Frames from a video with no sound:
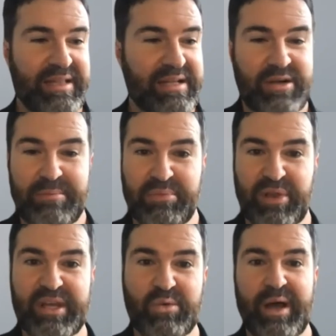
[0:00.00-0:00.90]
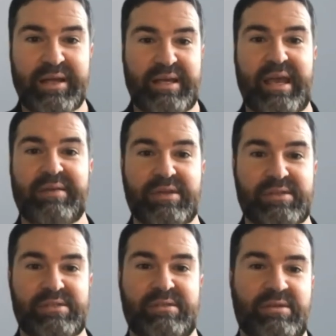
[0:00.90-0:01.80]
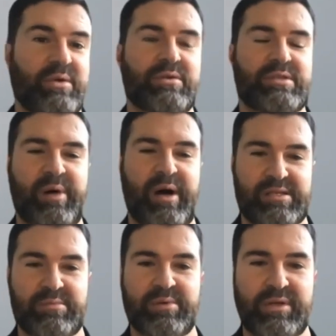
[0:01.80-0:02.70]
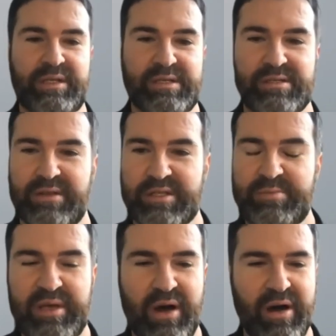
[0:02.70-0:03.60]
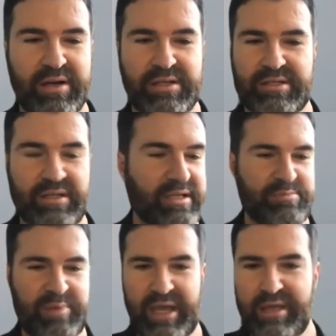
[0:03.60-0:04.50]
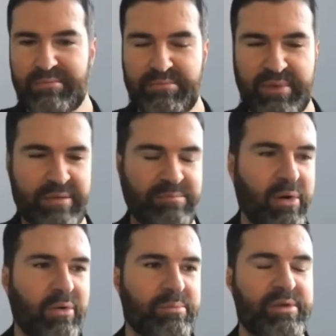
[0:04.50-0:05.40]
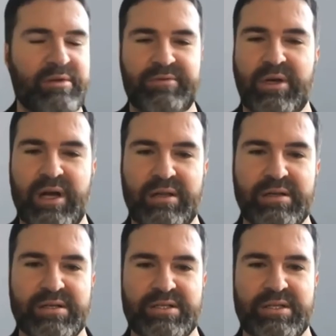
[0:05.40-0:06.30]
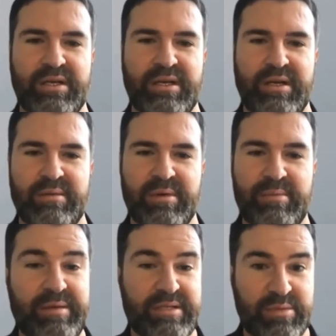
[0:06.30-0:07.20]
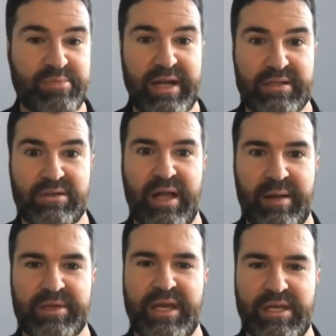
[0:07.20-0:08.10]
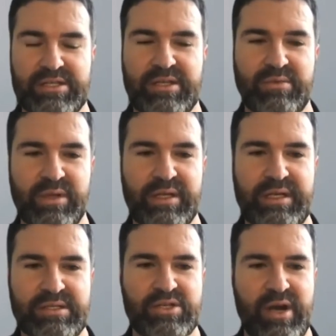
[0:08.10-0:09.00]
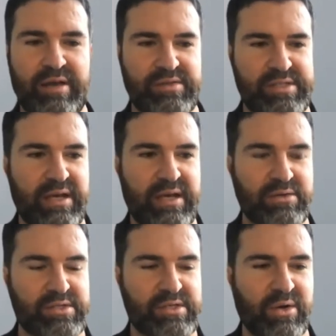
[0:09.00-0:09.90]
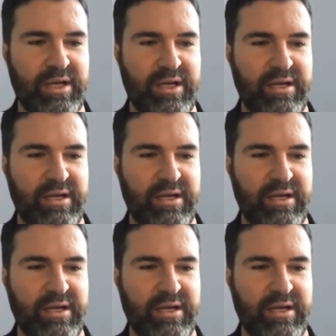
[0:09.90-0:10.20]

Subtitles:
that's our blank white canvas. Who knows the possibilities? Let's be artists and let's paint big, bold, beautiful colors. But maybe it's a practical application that really needs to drive sales. So,